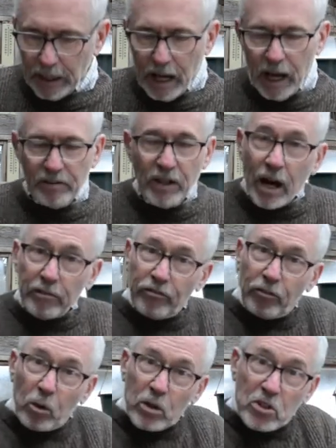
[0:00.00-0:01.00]
I've got
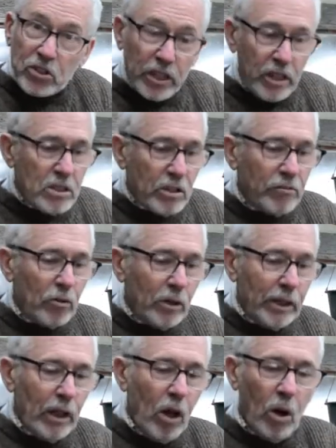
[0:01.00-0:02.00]
4 seeds in 4
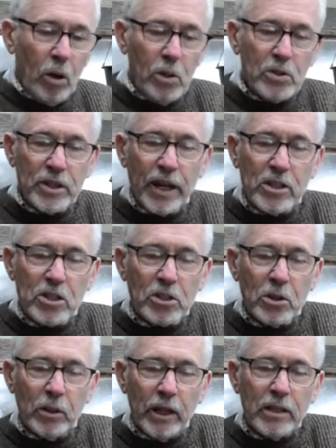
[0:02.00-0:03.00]
little holes, and I just
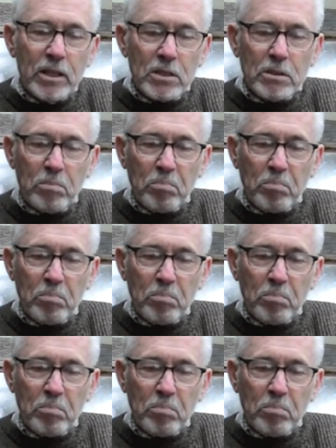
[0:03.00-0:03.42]
go like this.